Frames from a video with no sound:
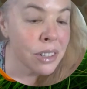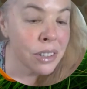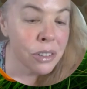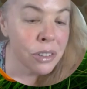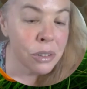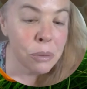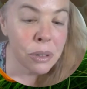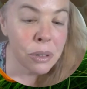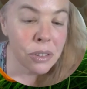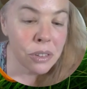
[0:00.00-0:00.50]
to
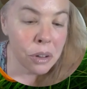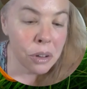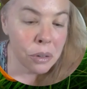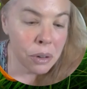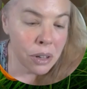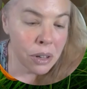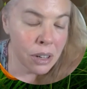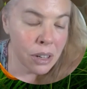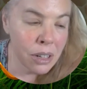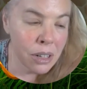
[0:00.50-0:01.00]
what's going
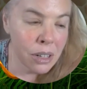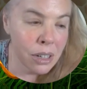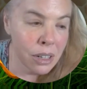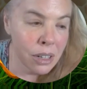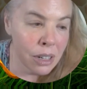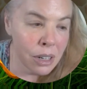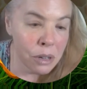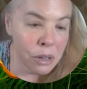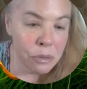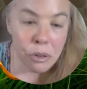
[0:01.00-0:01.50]
on
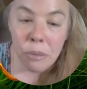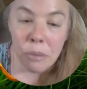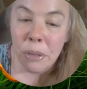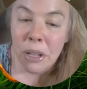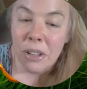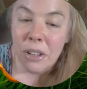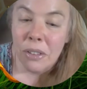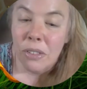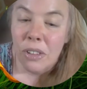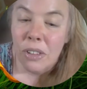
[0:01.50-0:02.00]
from the
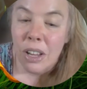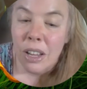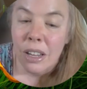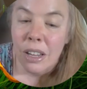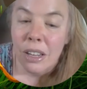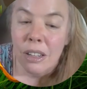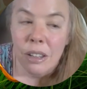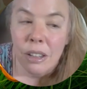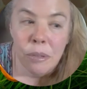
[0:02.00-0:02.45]
outside.